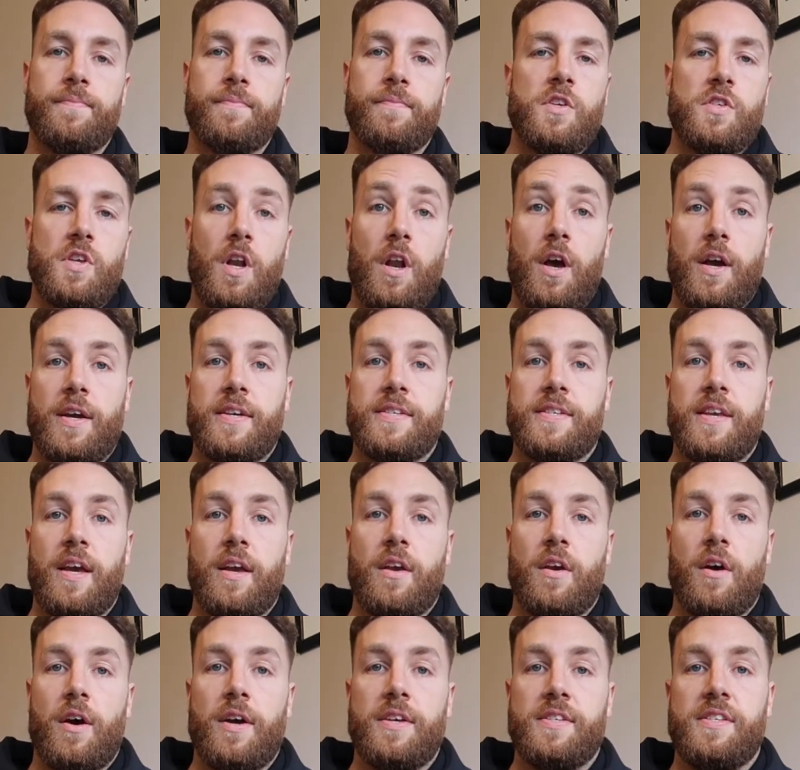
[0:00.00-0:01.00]
So like I
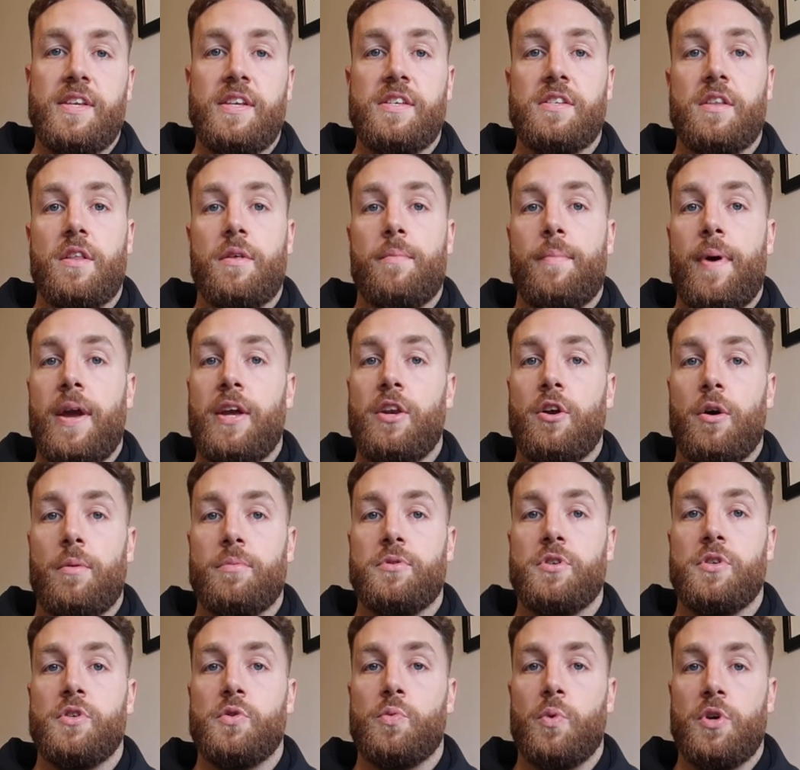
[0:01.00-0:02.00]
said, guys, these are the main
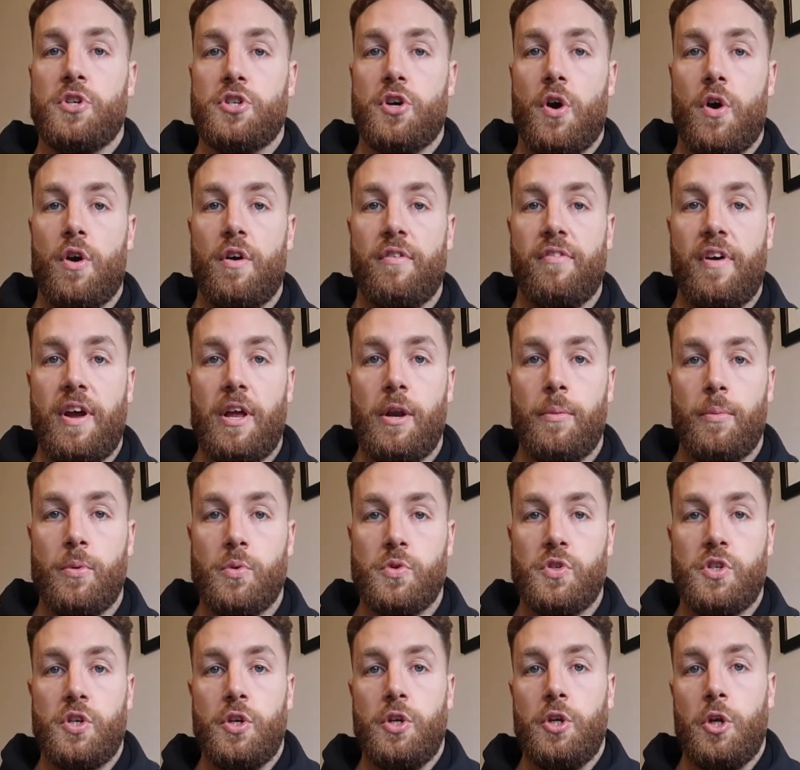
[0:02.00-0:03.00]
options which are available
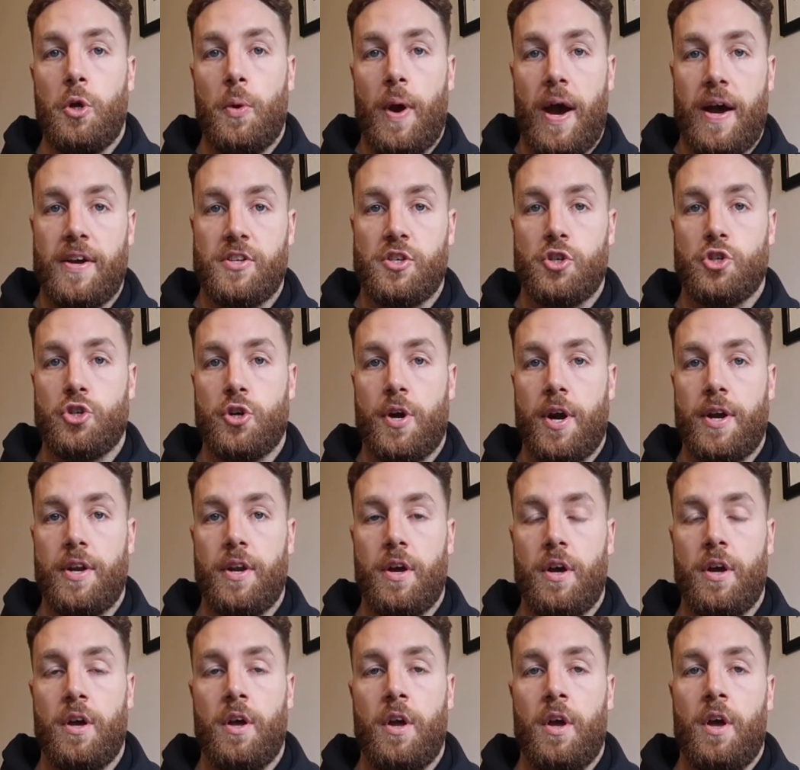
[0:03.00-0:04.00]
to you as a
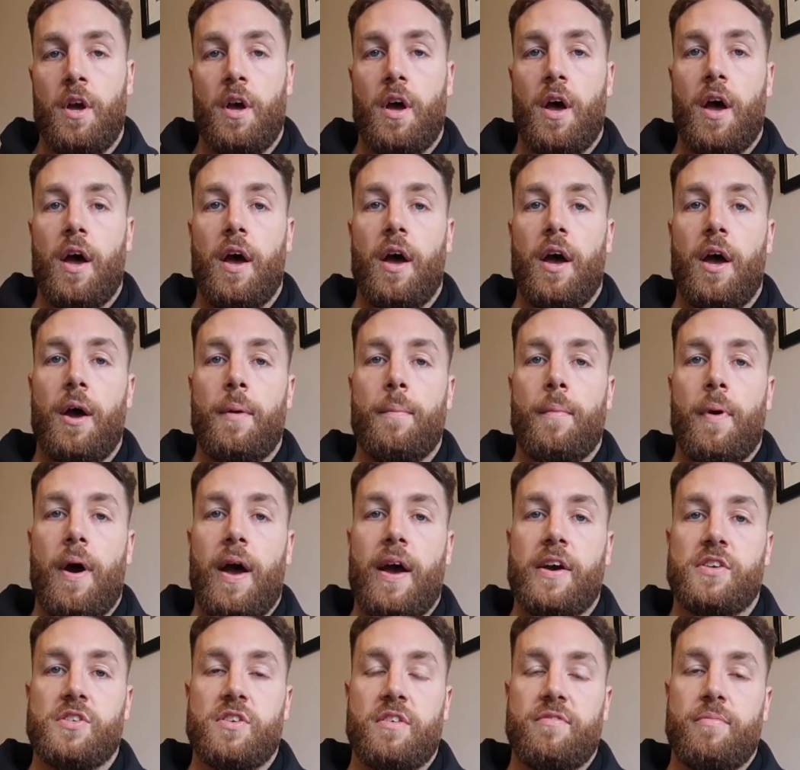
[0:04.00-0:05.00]
trainer.
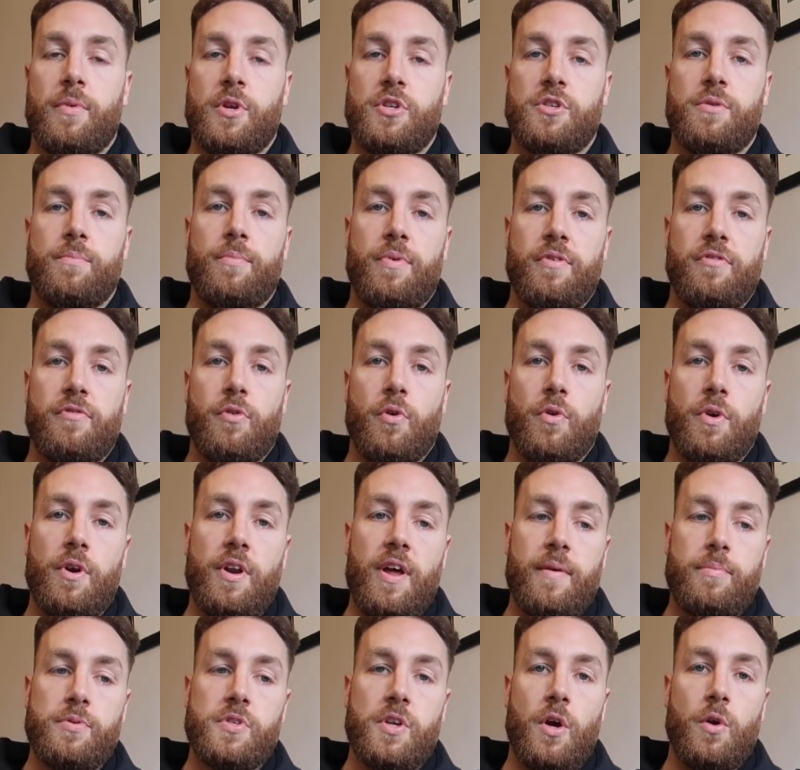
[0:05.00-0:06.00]
As I've mentioned before in
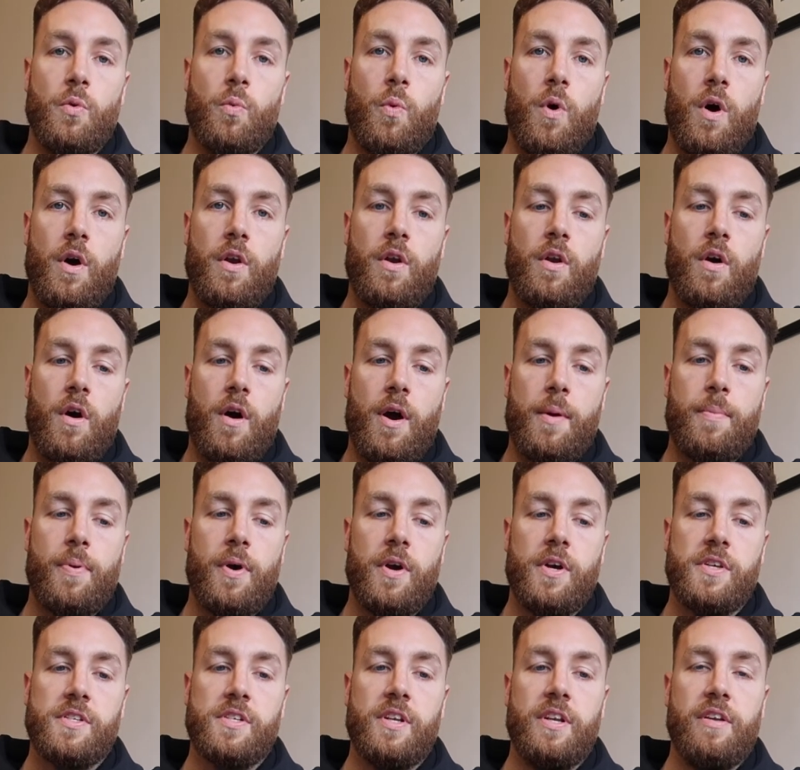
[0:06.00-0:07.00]
episode 1, I
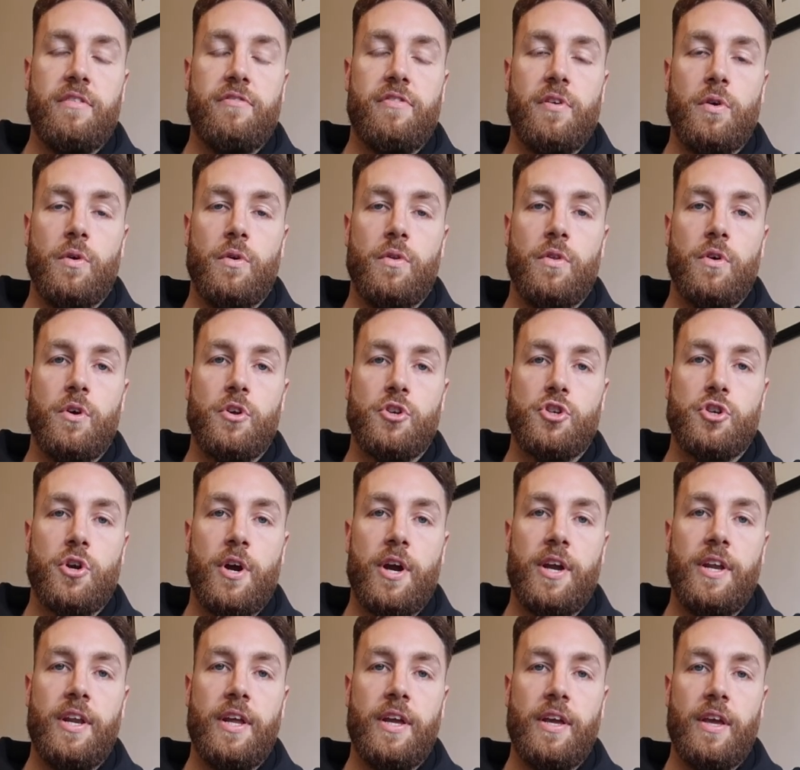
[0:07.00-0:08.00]
personally feel that
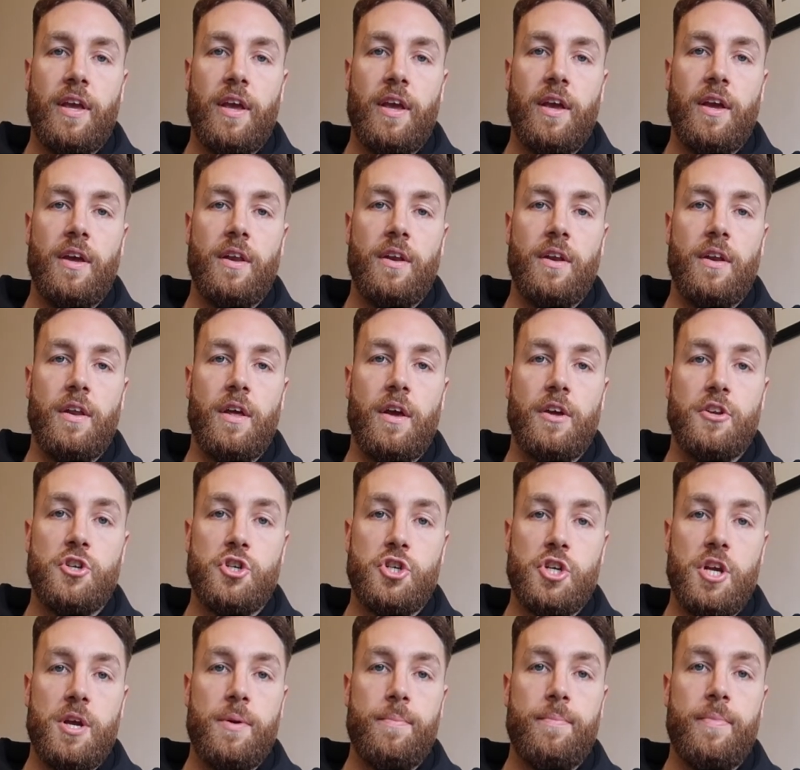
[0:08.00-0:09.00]
training in a
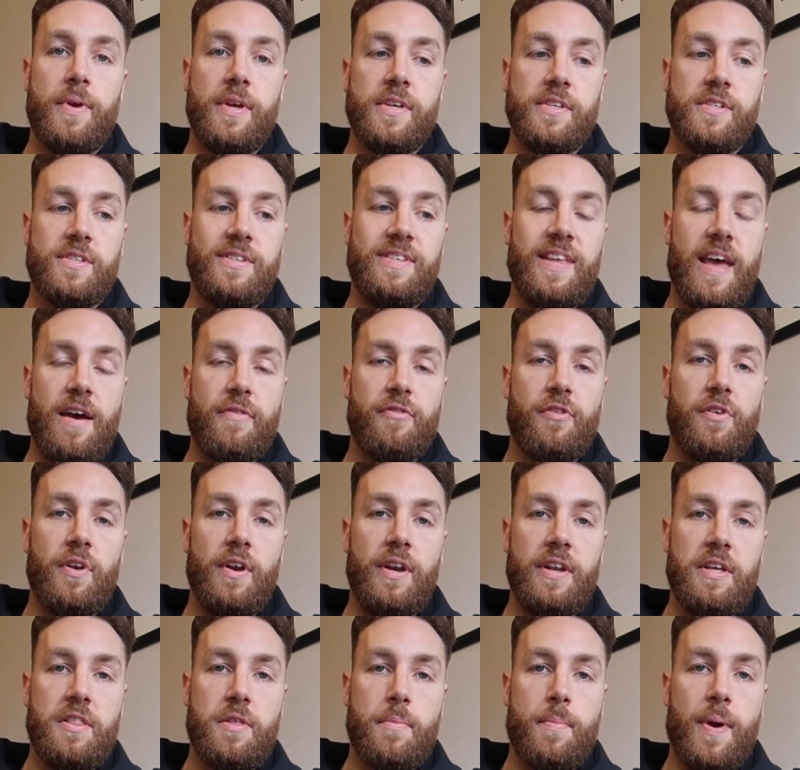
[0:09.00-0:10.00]
gym is
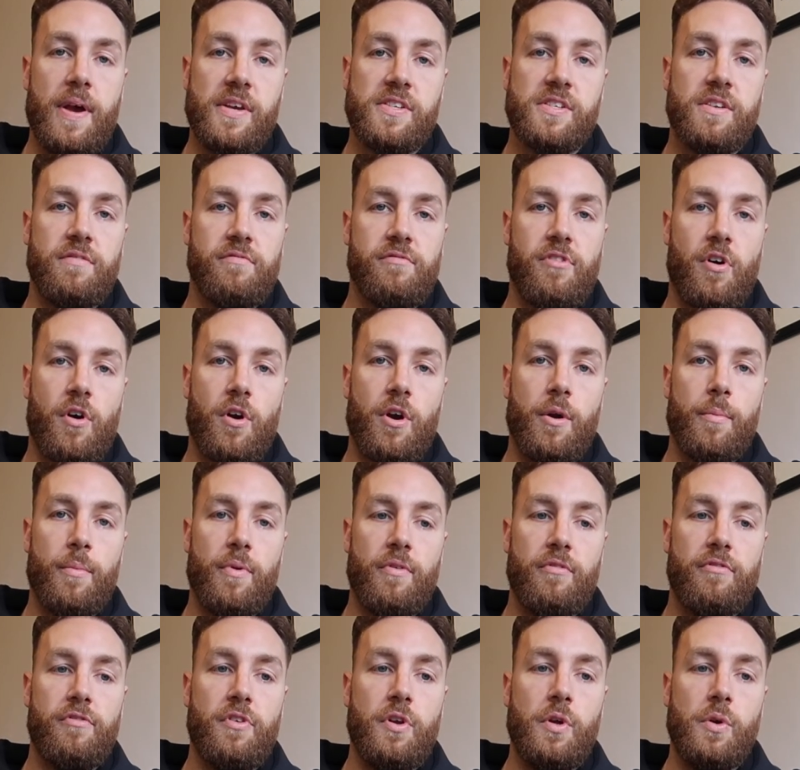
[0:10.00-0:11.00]
definitely the best
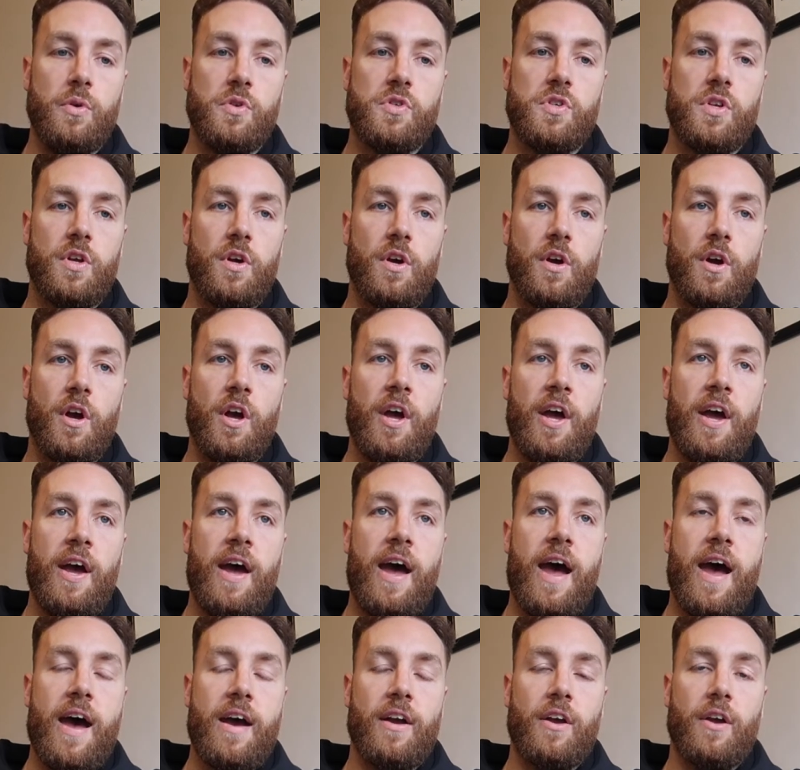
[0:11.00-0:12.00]
environment for you to
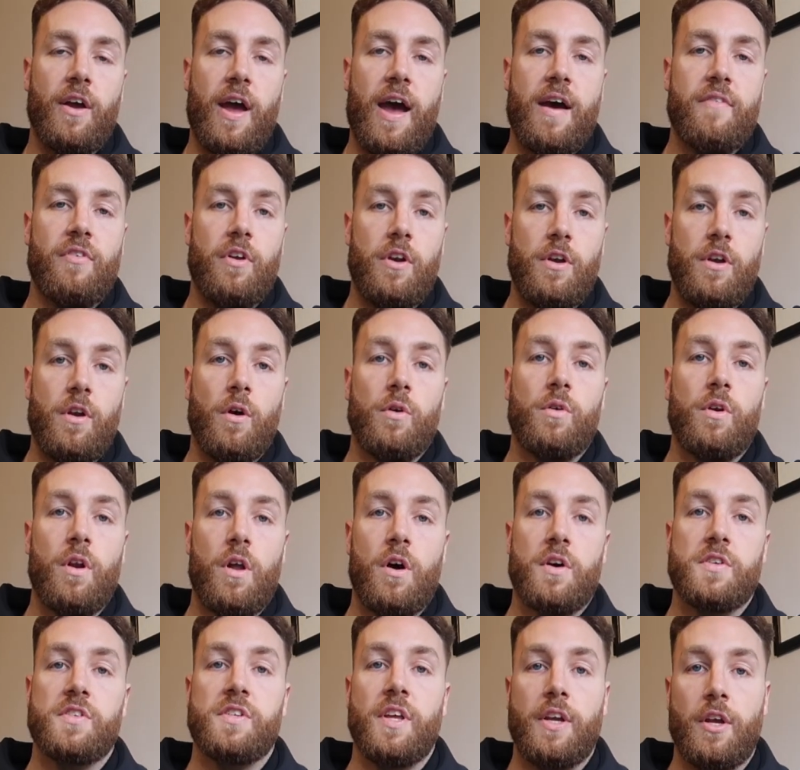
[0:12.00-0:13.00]
have a
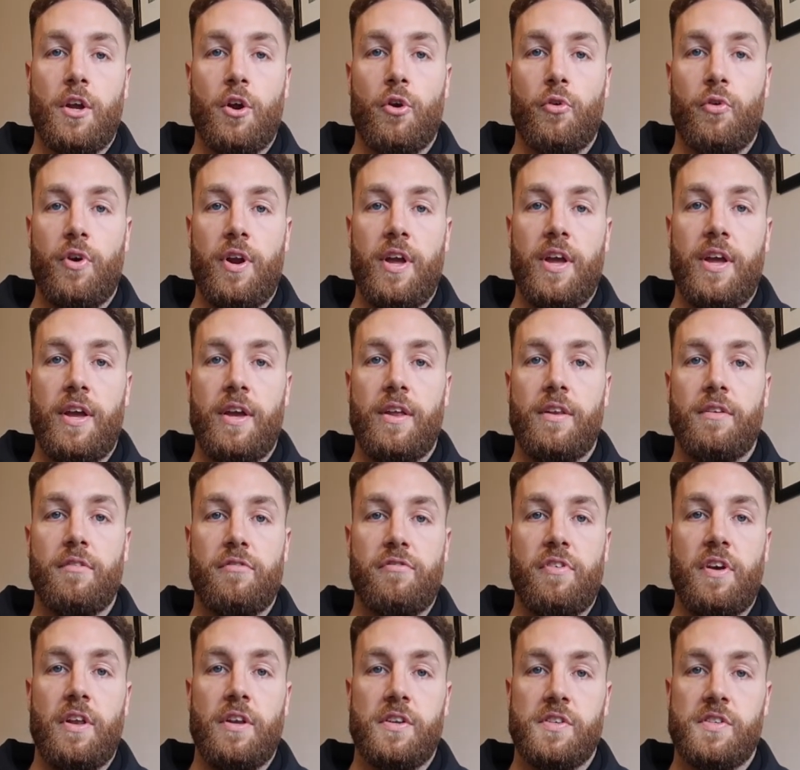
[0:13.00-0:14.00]
long-lasting career in the
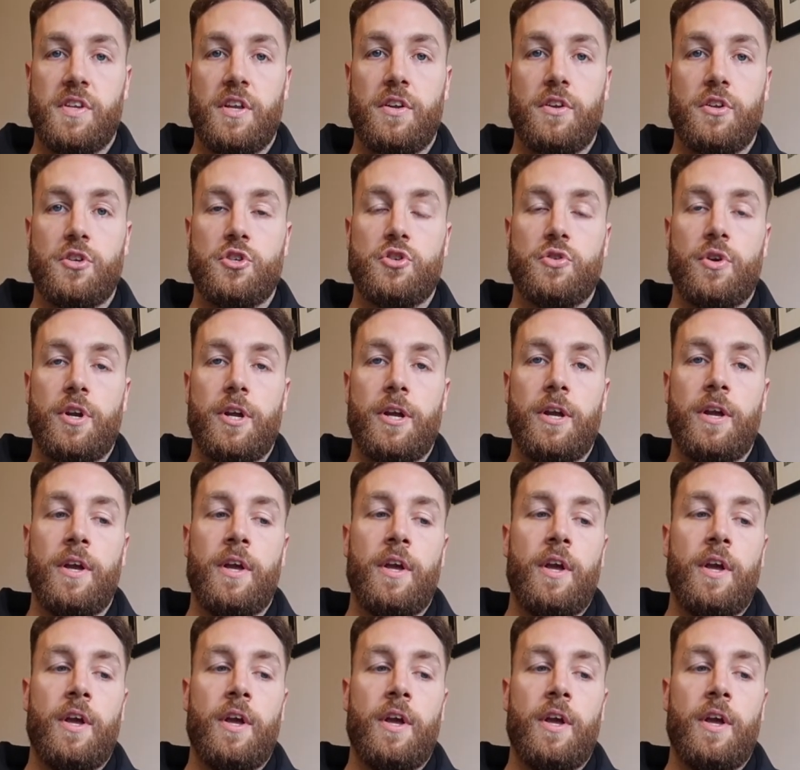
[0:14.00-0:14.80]
fitness industry.